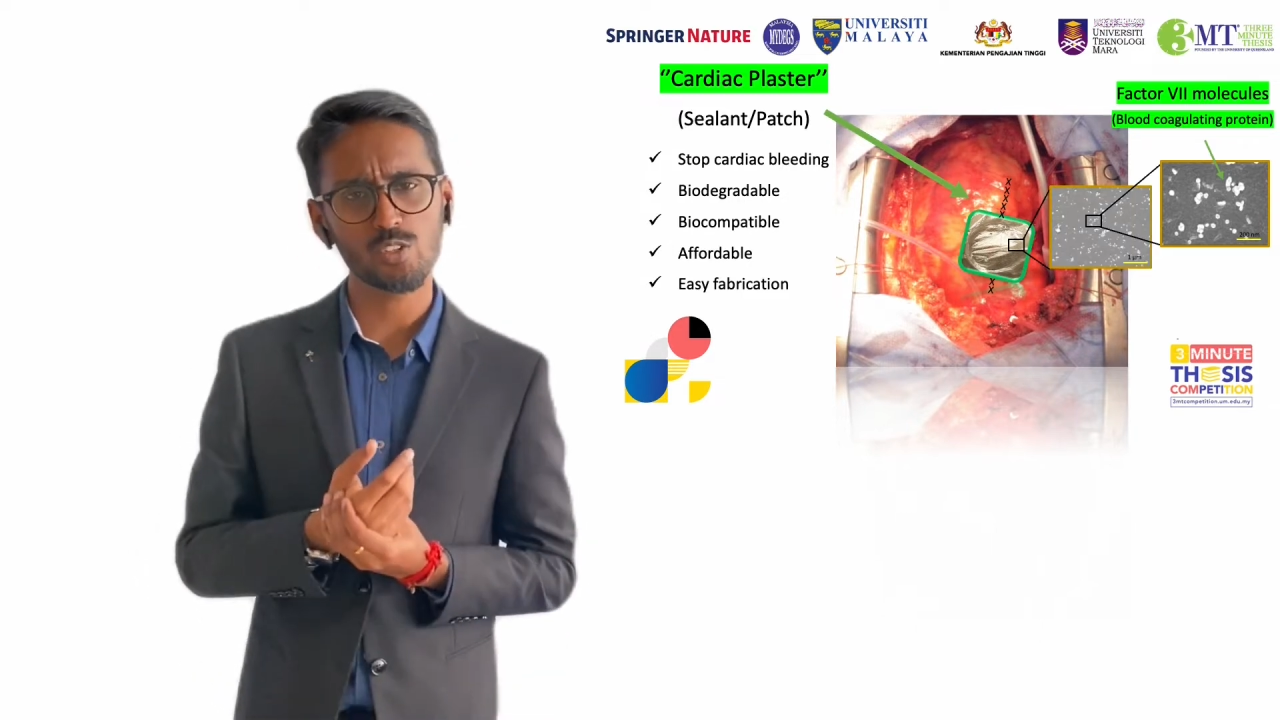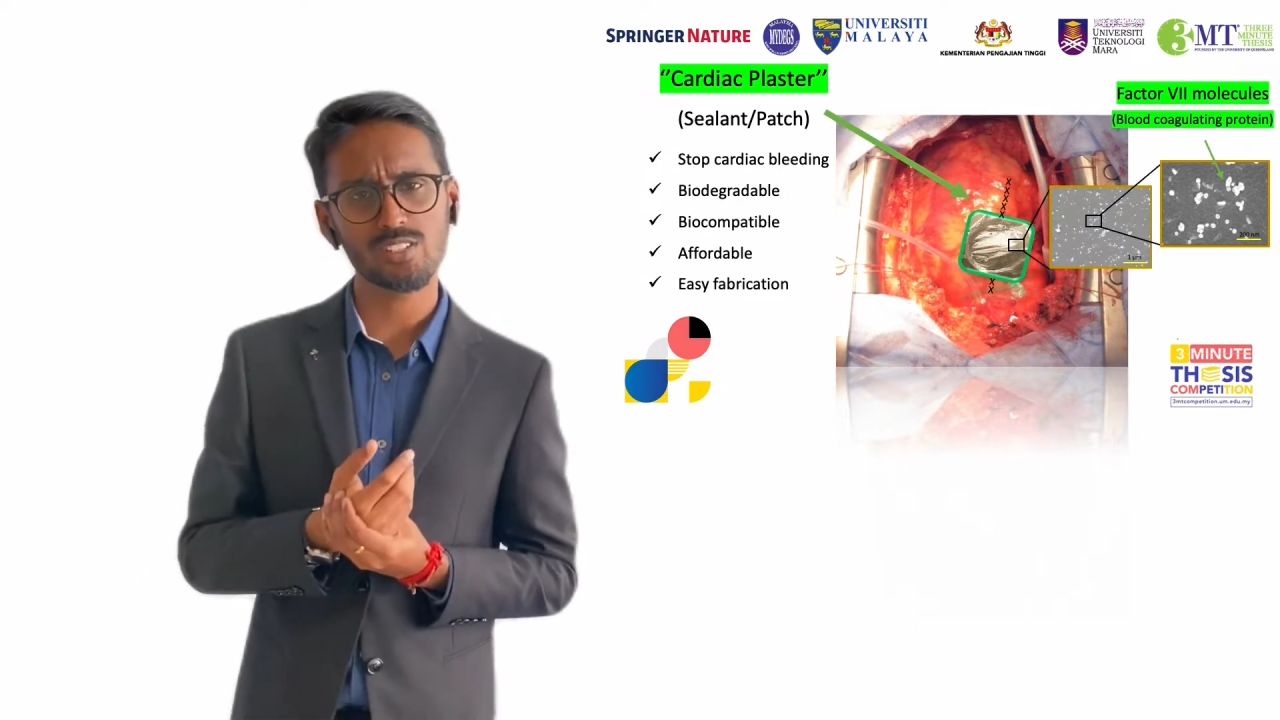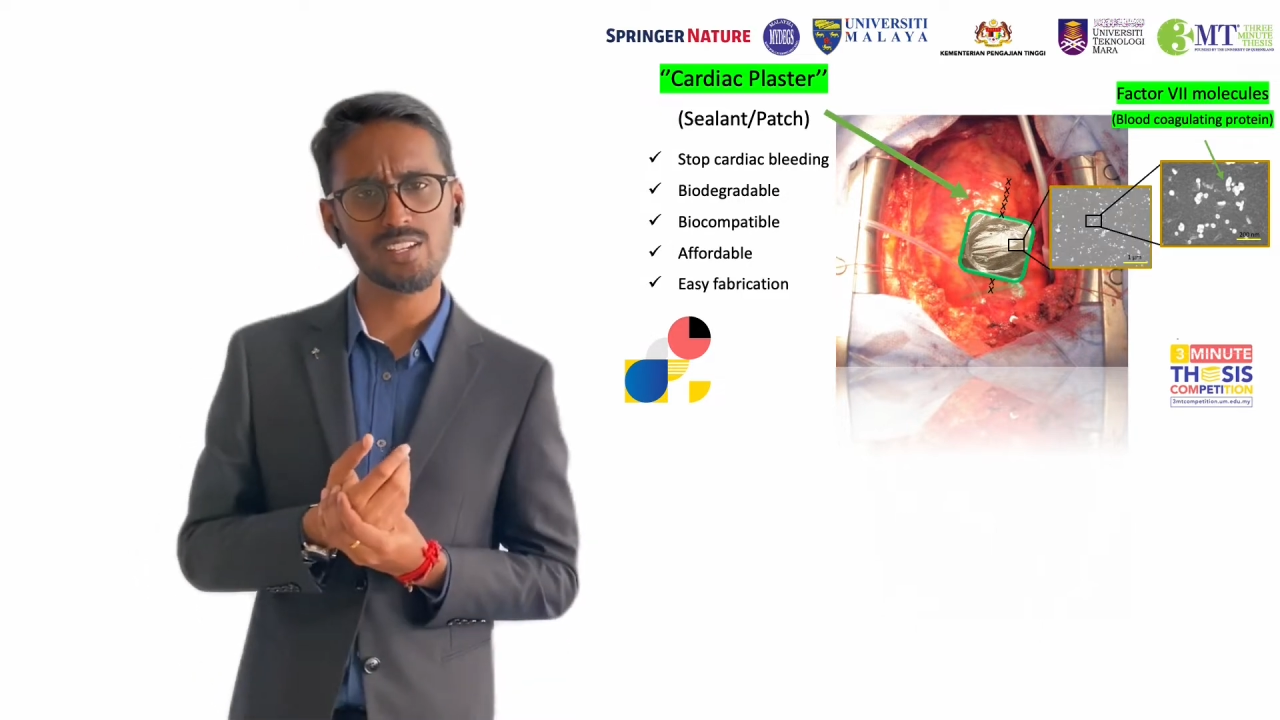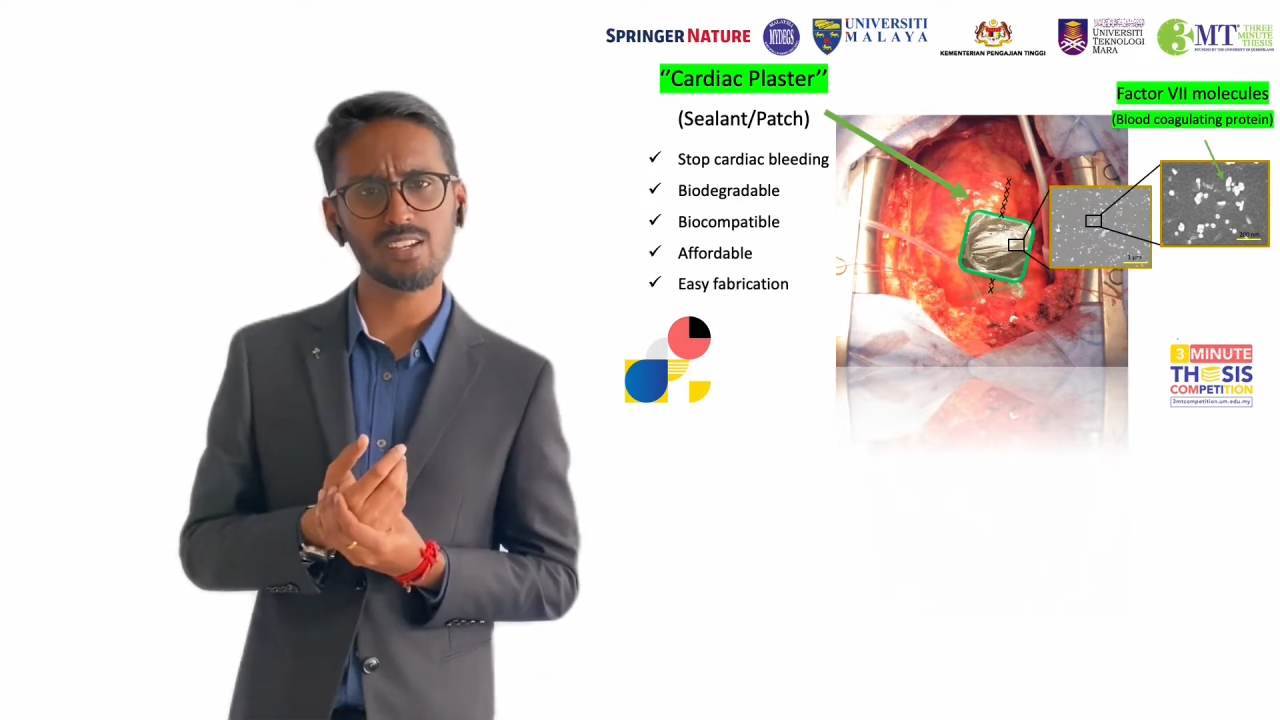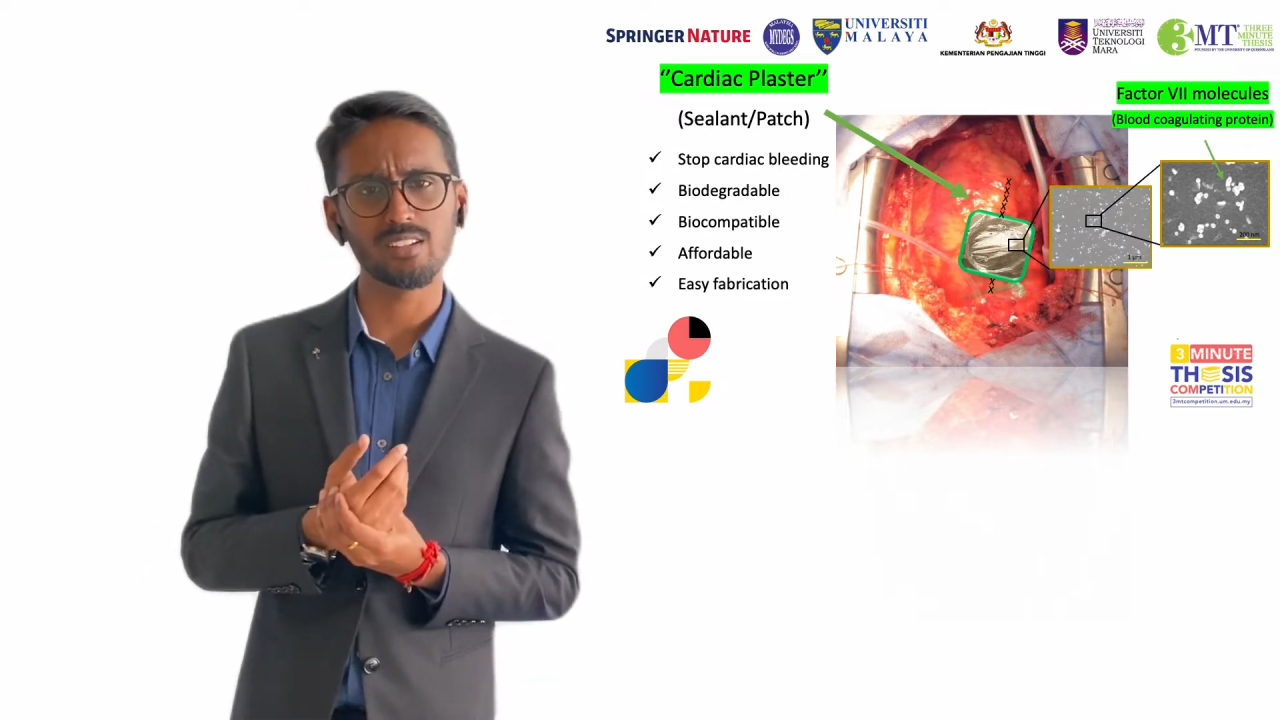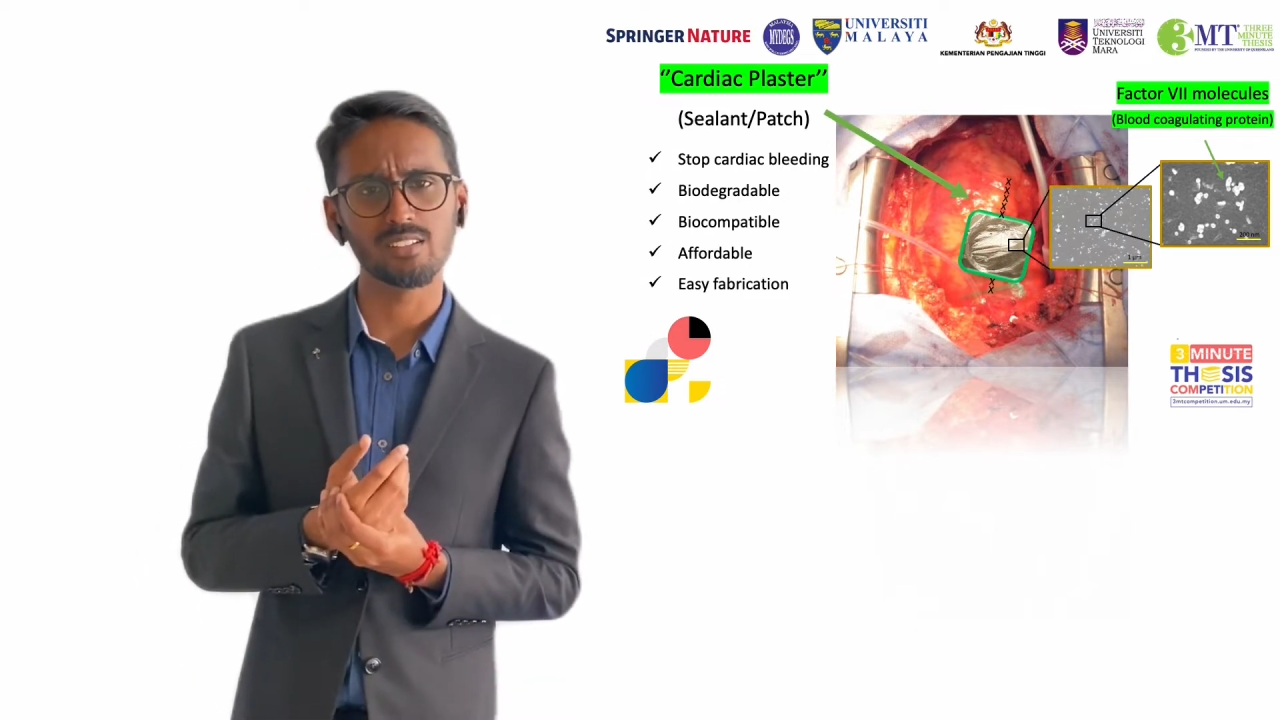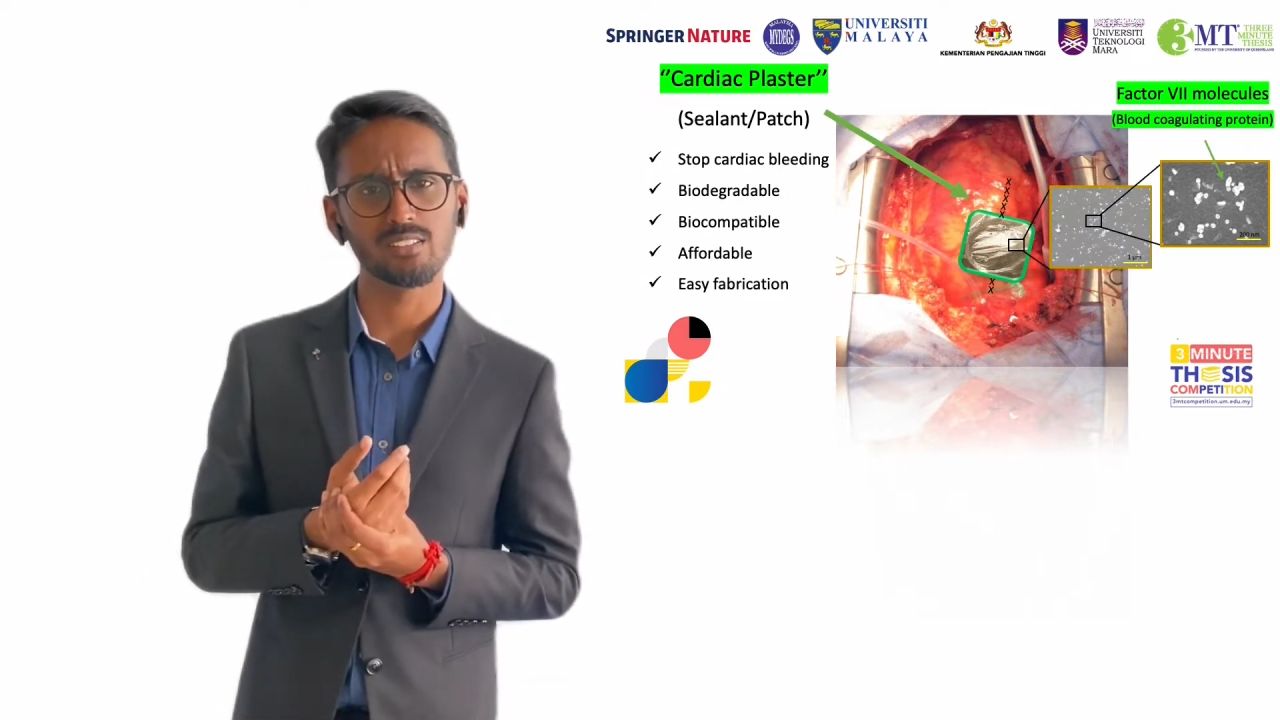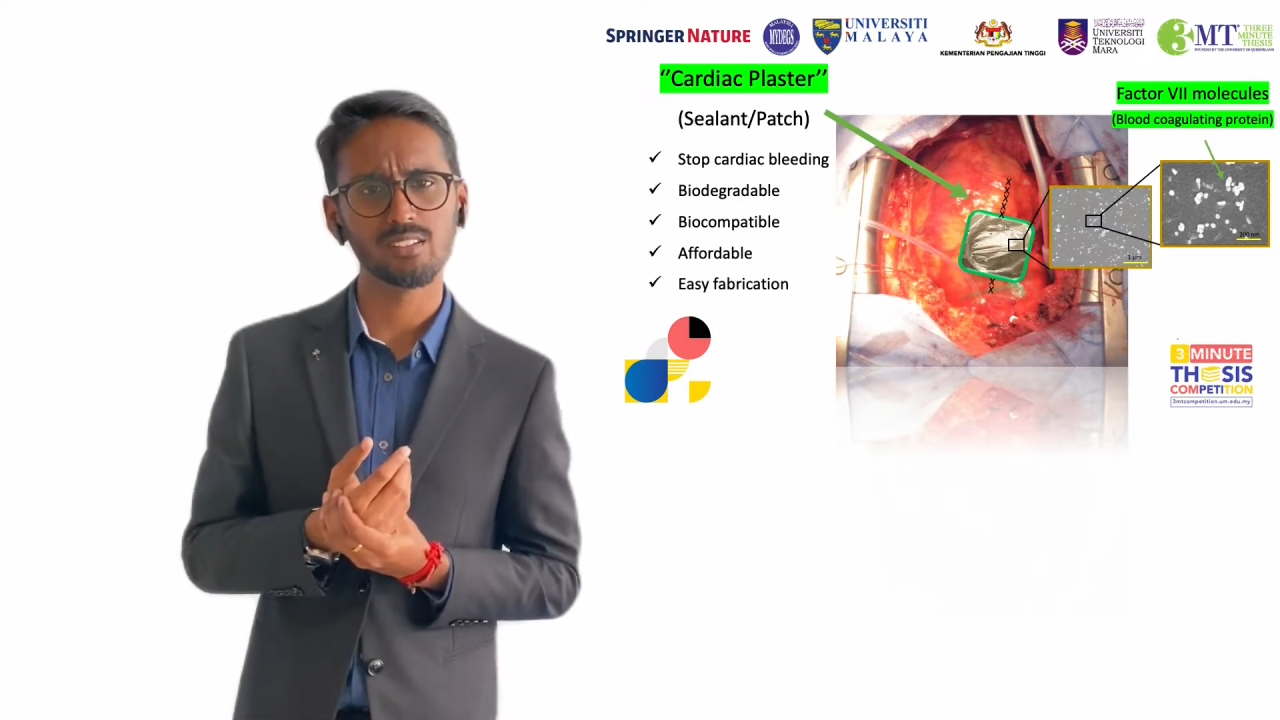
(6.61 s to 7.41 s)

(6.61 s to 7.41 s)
skin?